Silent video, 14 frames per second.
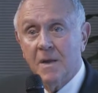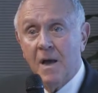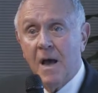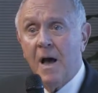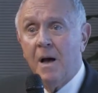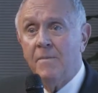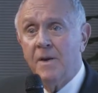
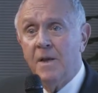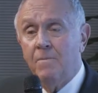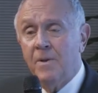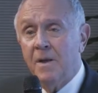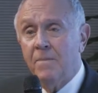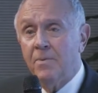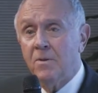How many
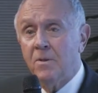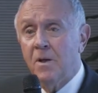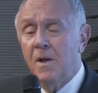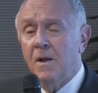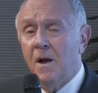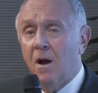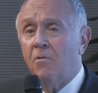people
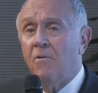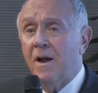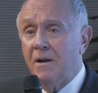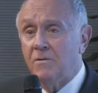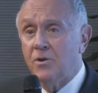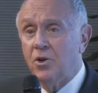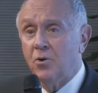
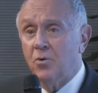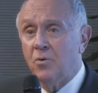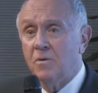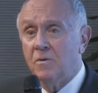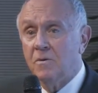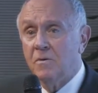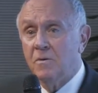around you
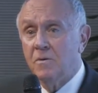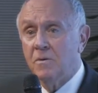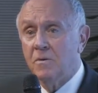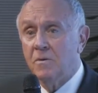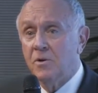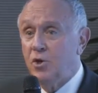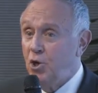
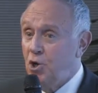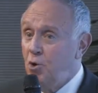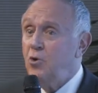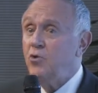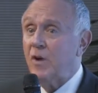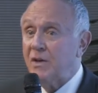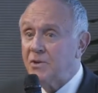do you
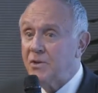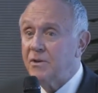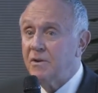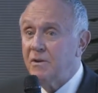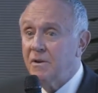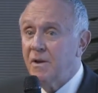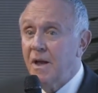trust?
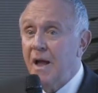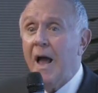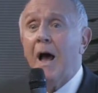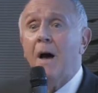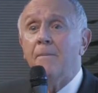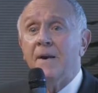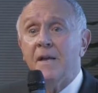
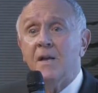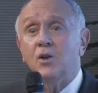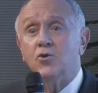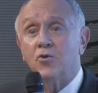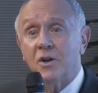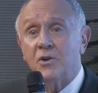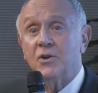How many
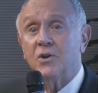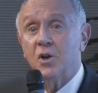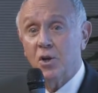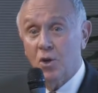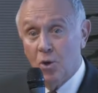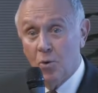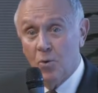trust
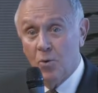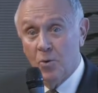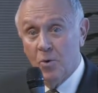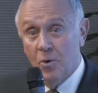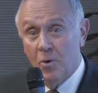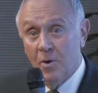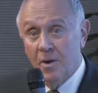you?
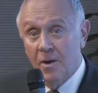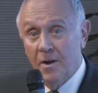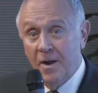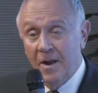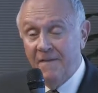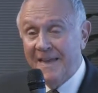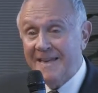
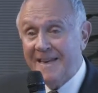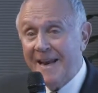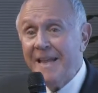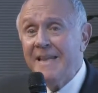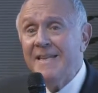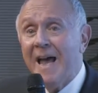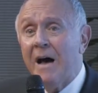If there's
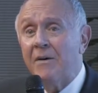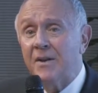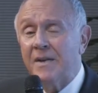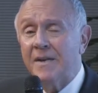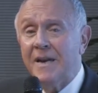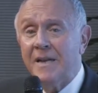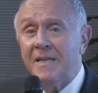any doubt
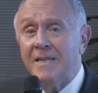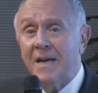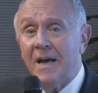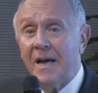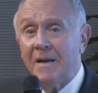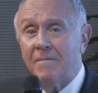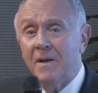at any
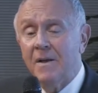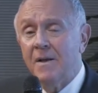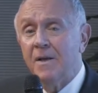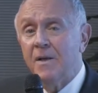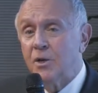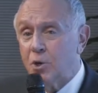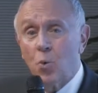time,
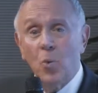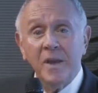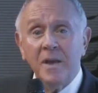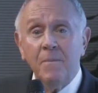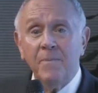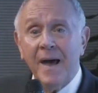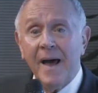swing
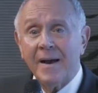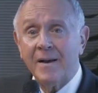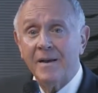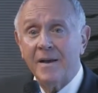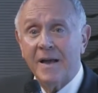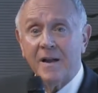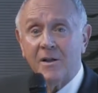it back
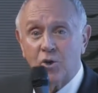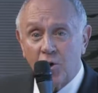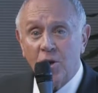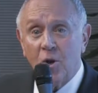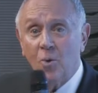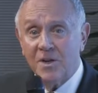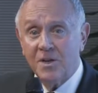and I'll show
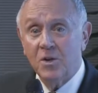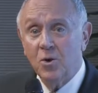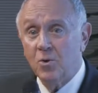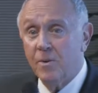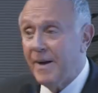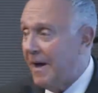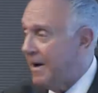you what to
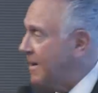do about it.